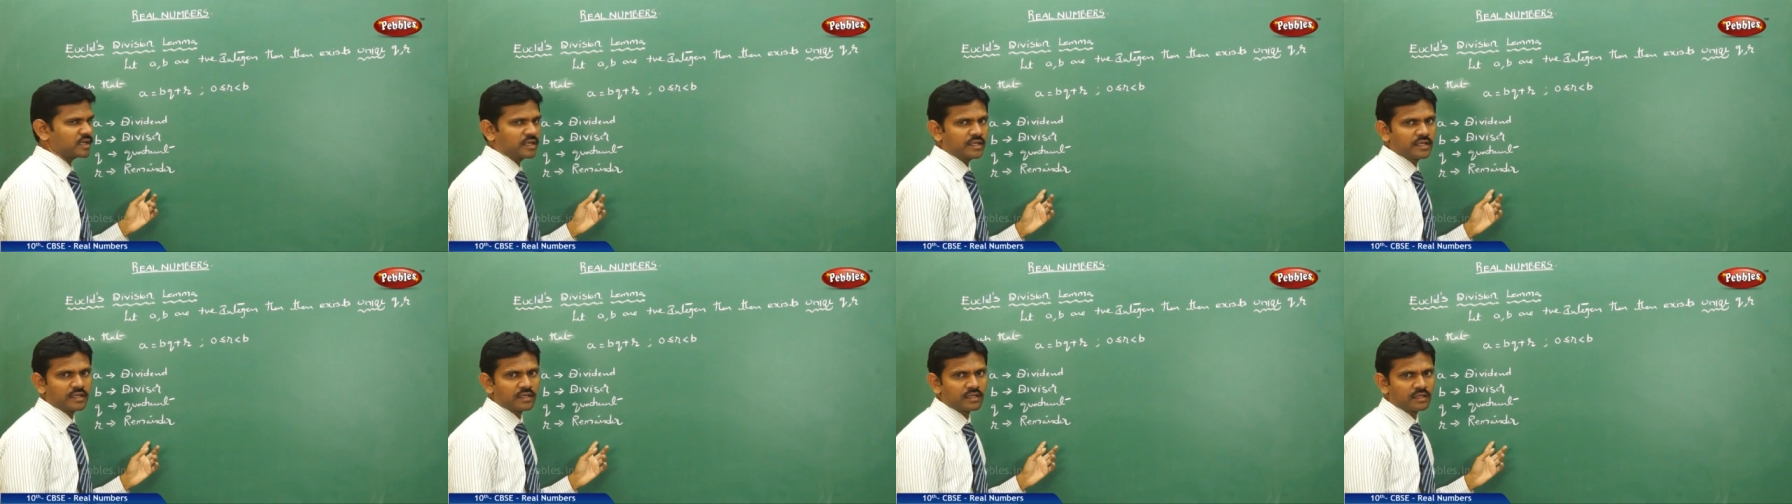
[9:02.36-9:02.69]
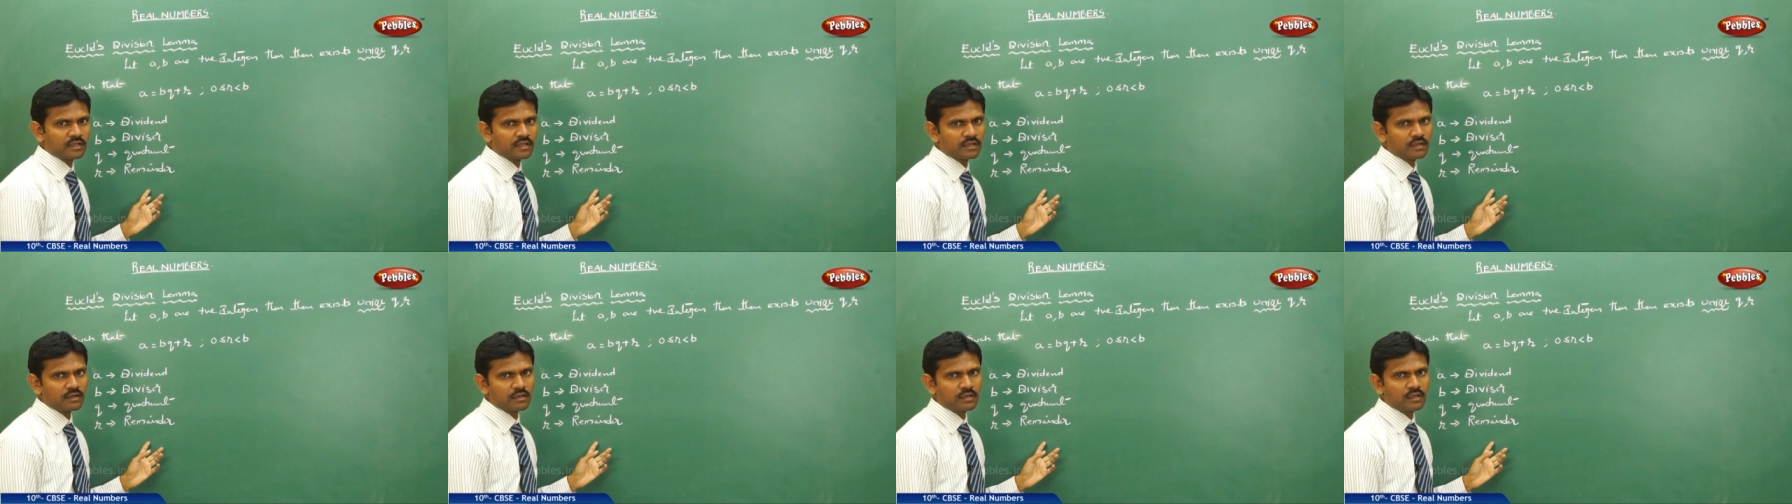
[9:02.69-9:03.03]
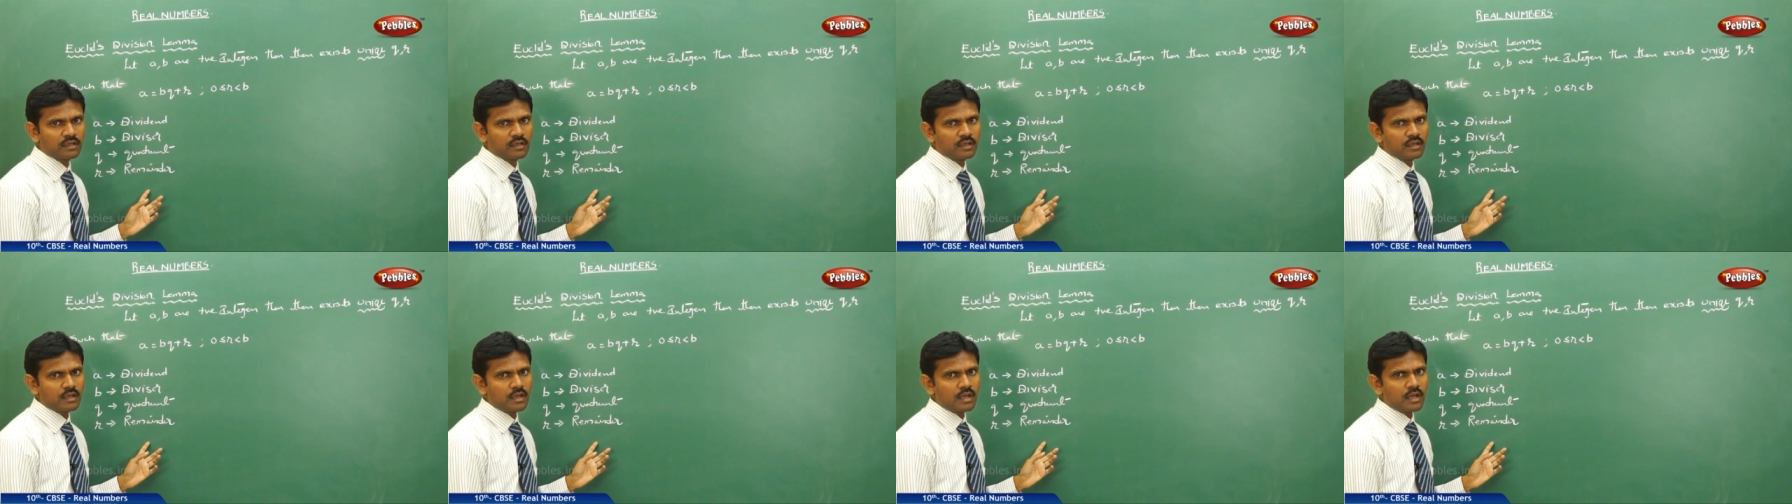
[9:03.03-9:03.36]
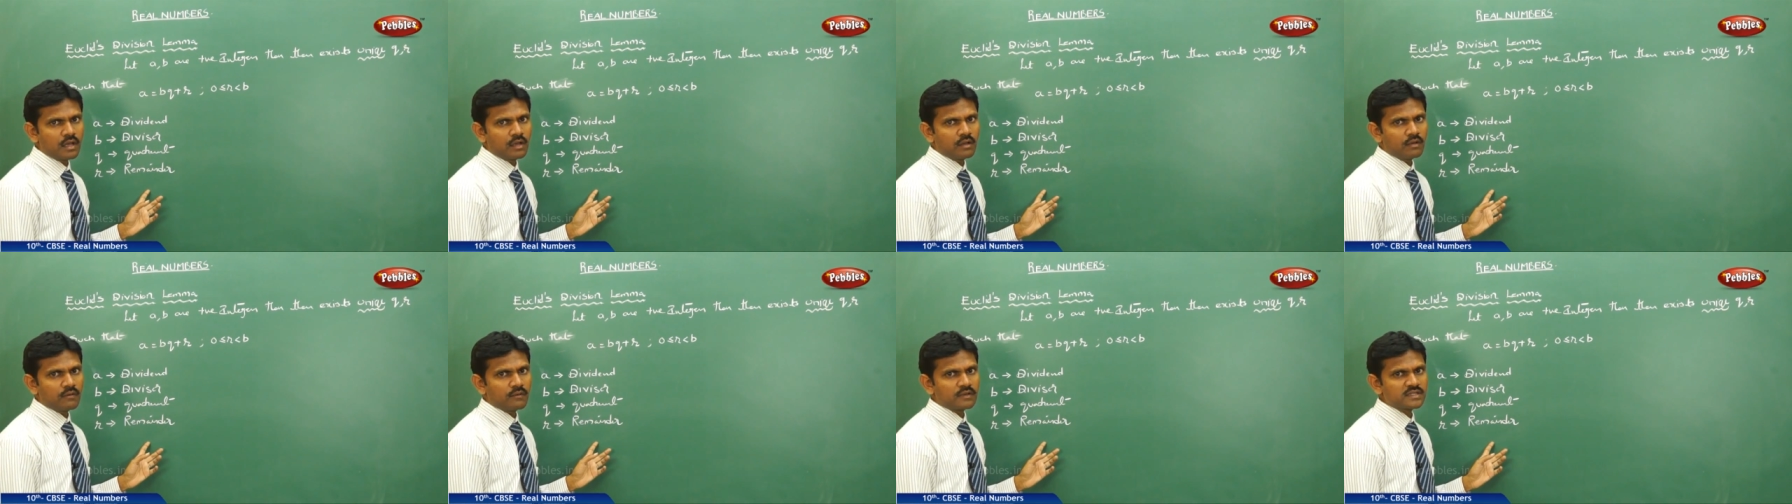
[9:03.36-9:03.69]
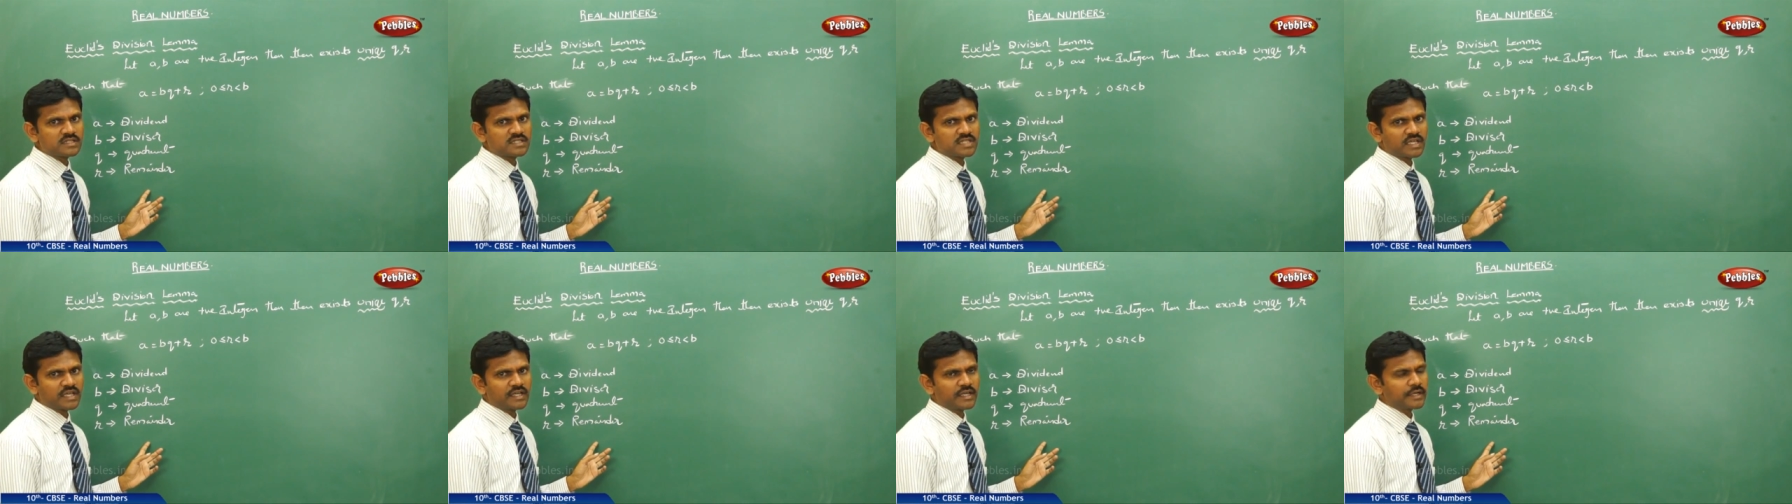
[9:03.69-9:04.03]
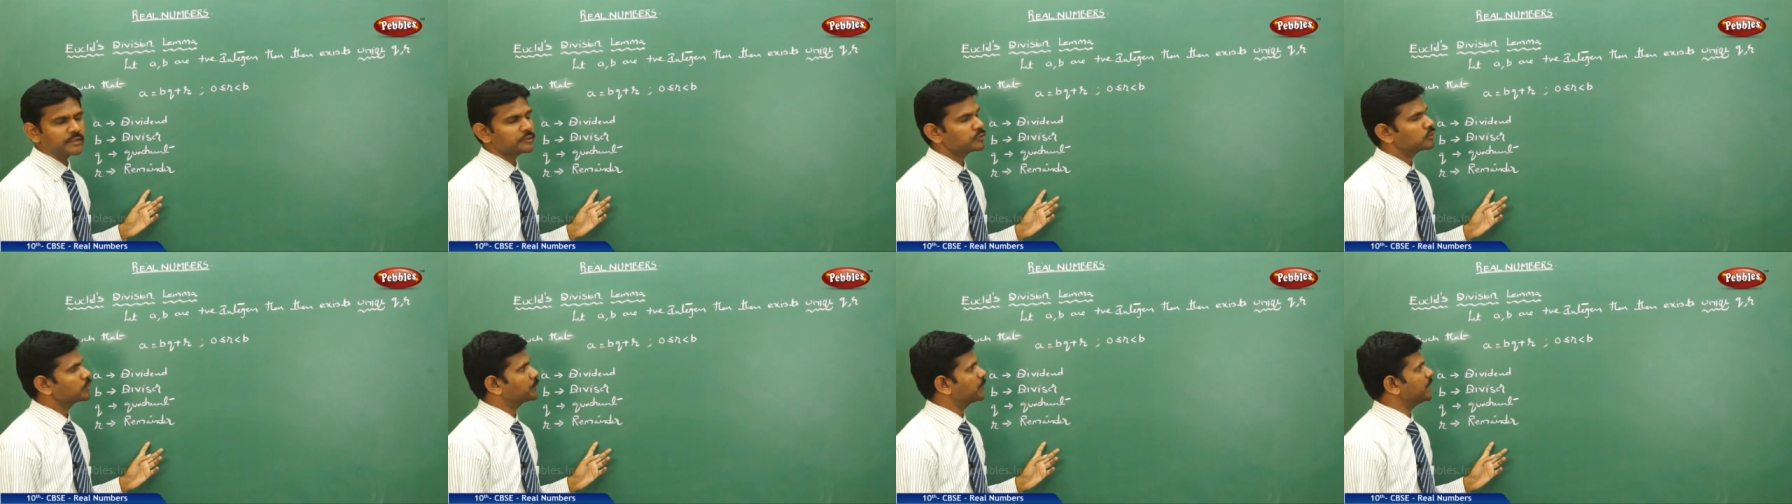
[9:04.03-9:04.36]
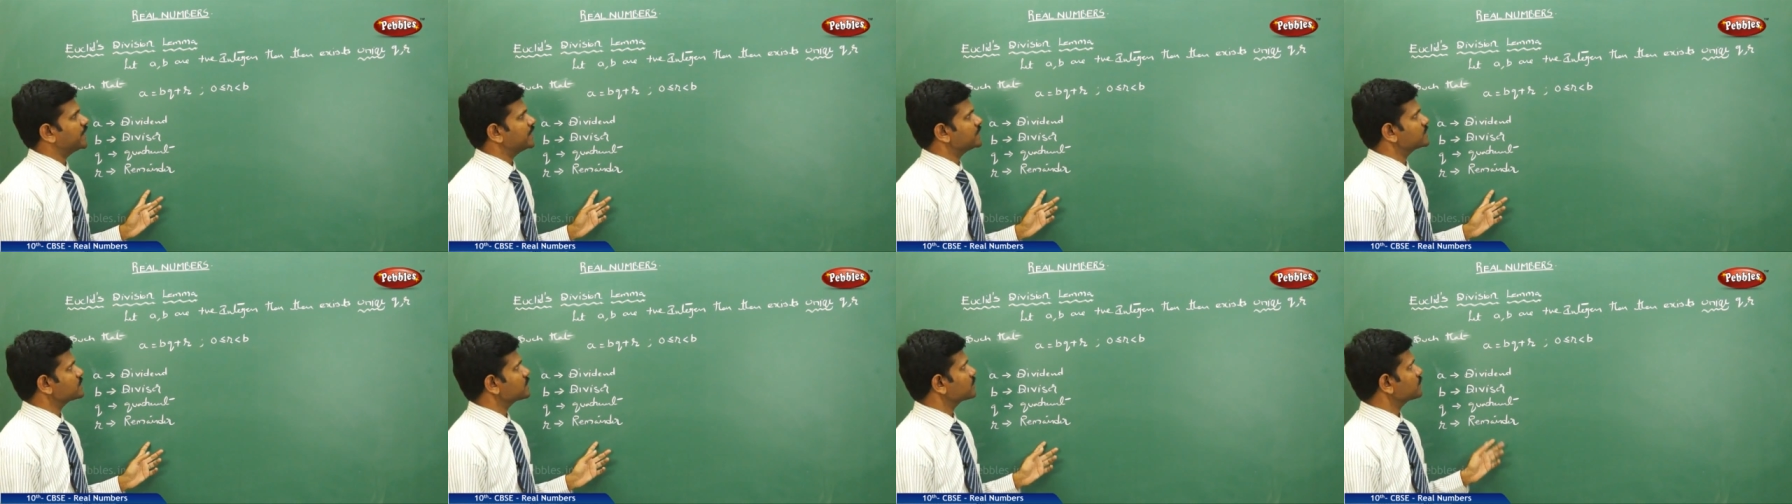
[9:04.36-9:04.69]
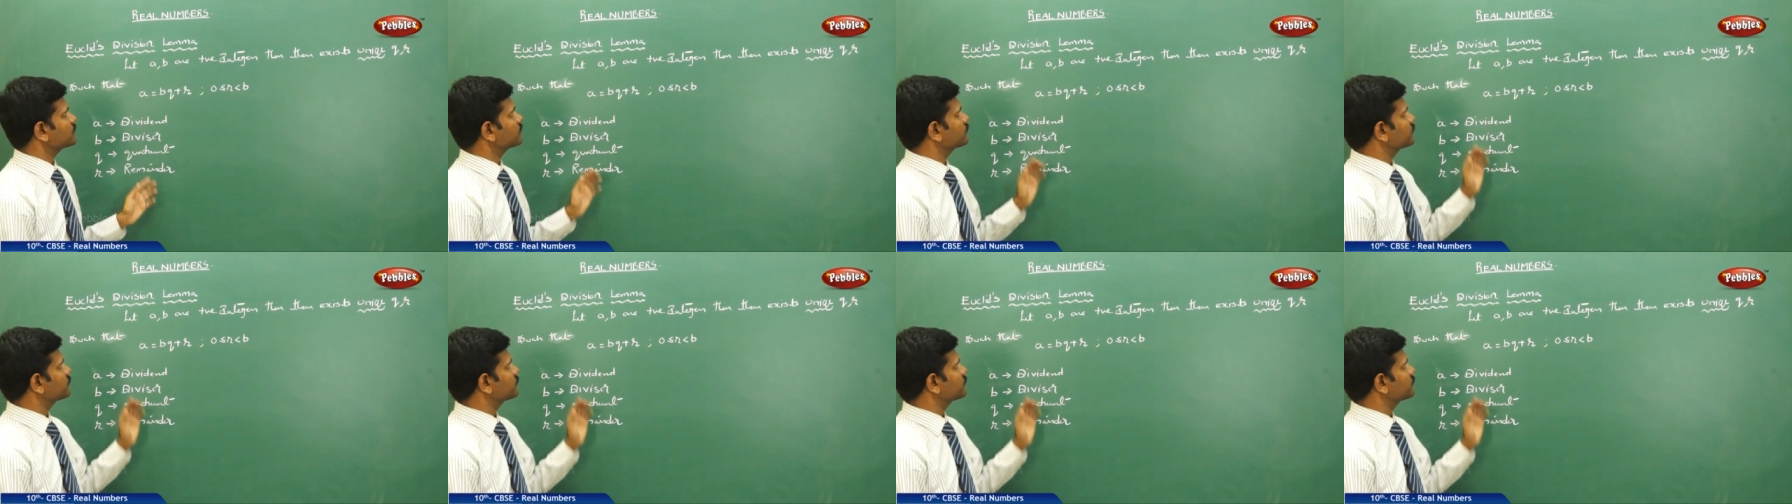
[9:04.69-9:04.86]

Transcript: clear here. Once again I do repeat.